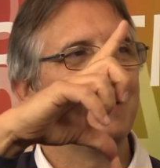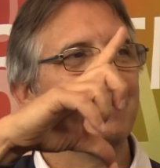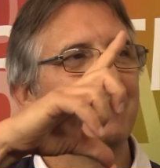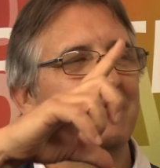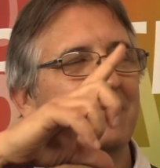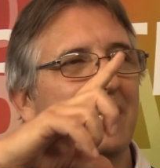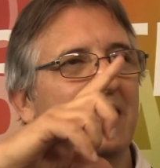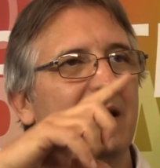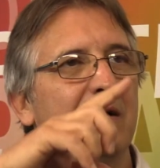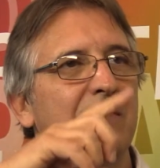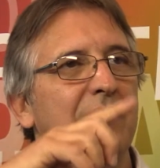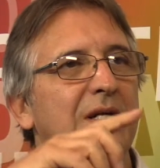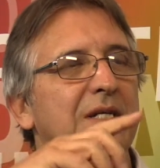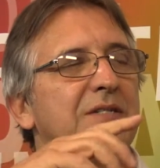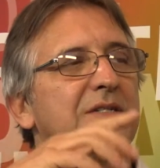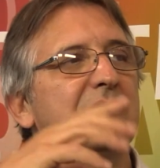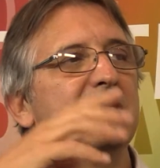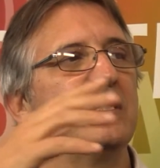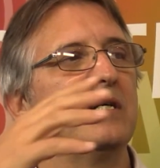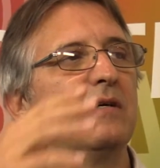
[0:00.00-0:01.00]
So they don't
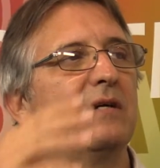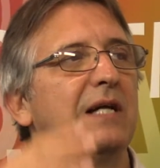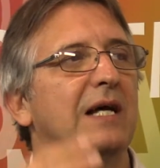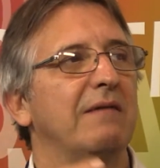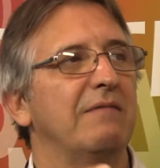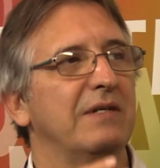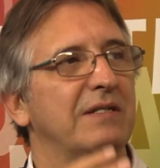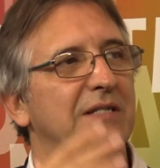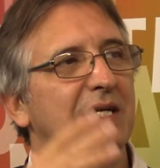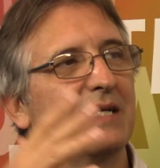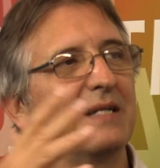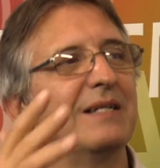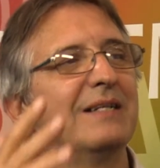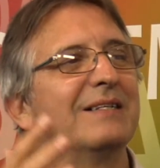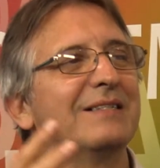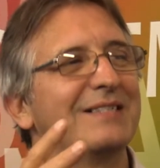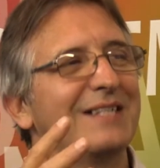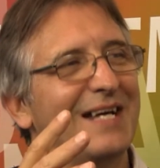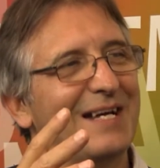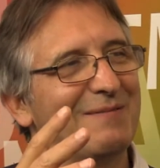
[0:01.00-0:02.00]
necessarily have exactly the
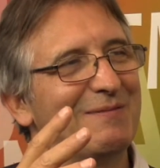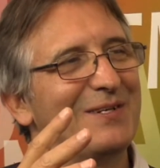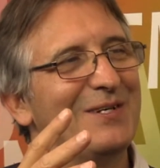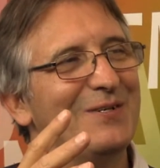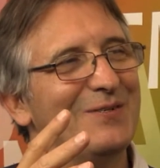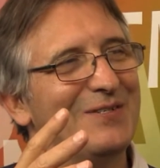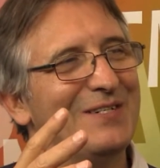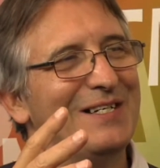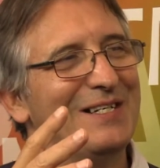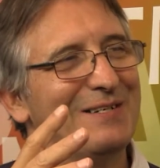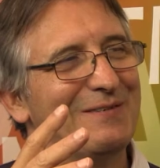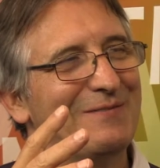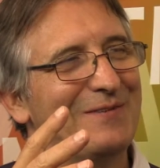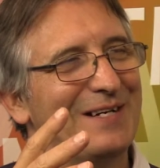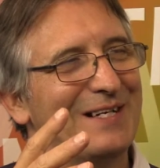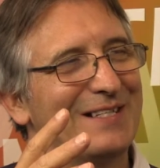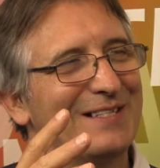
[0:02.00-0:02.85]
same QT effects.